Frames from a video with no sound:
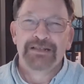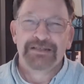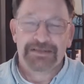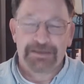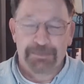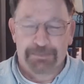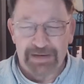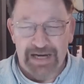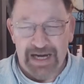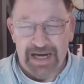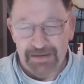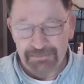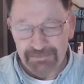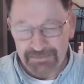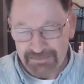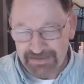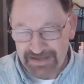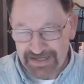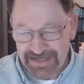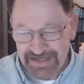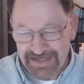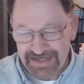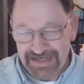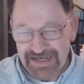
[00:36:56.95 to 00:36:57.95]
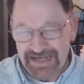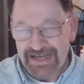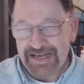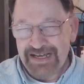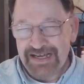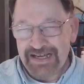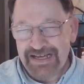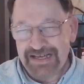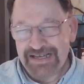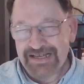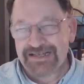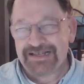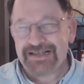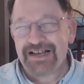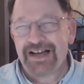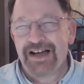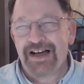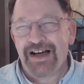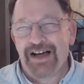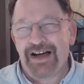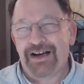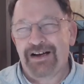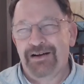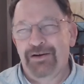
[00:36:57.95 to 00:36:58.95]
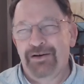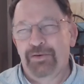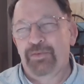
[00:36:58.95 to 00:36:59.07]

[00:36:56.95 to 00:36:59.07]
the problem is is our,